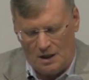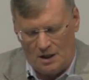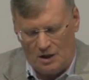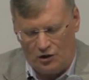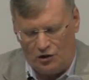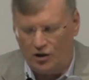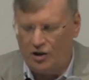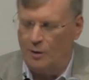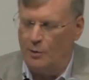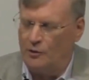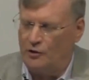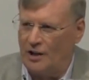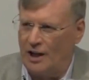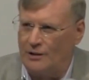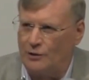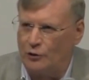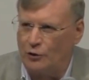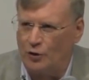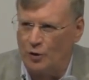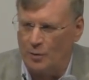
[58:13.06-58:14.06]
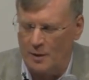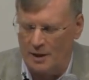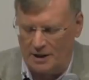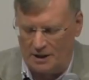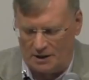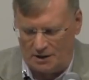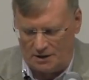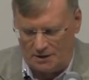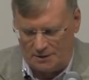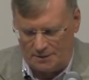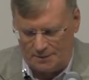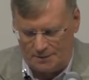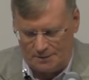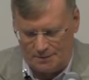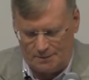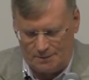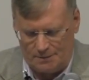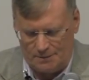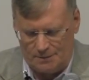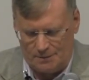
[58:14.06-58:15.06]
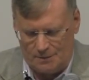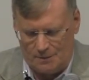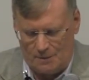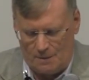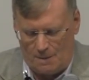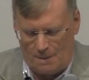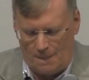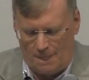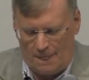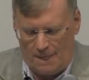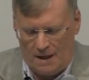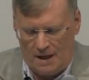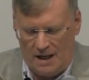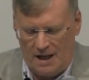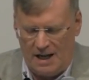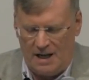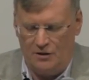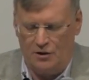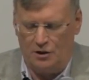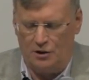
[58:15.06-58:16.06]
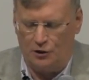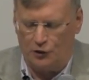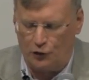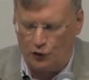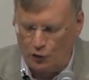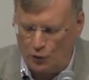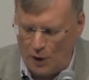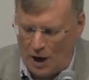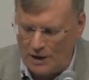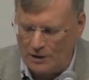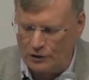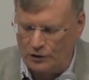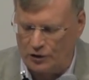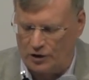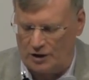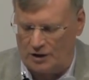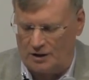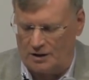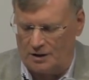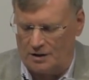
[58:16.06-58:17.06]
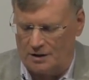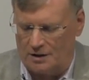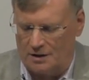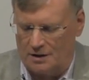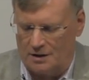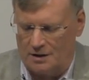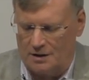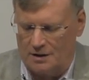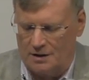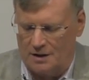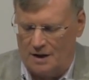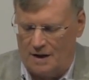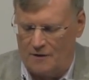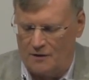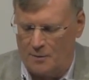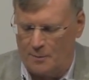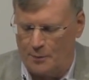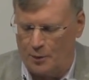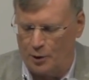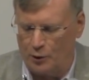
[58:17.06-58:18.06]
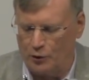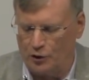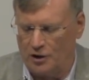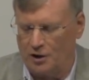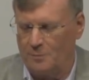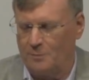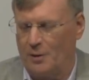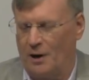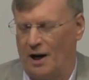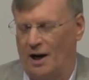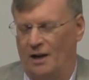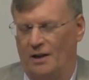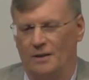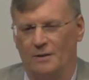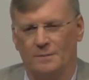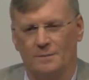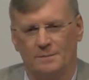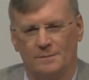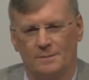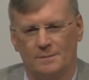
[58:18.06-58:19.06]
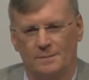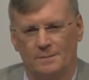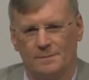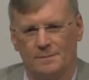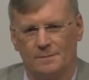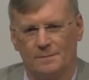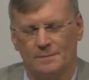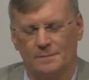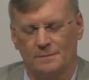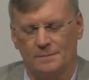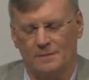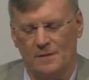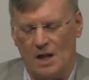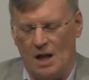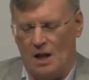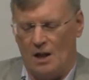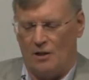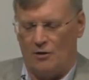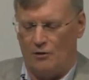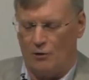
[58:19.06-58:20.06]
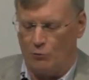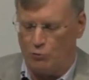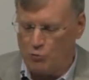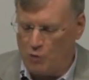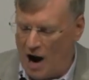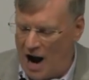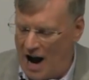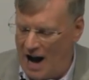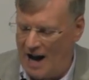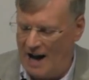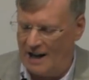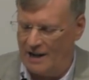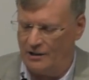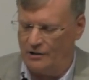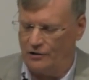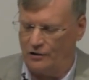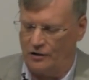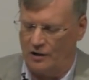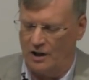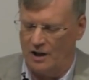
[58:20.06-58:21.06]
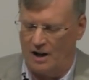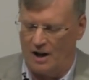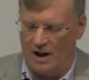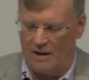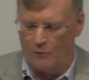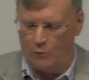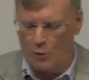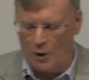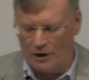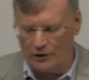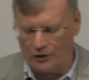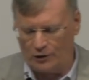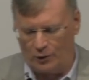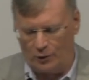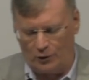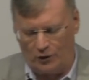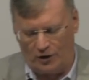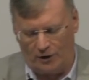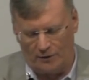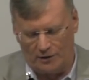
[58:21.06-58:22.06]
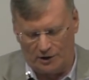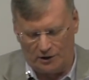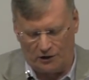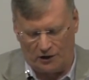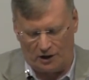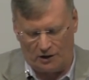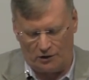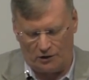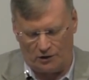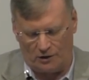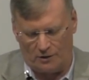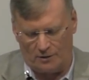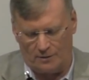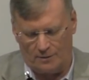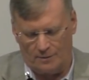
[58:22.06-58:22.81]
She was instrumental in the destruction of the Persian Empire, the rise of Western civilization,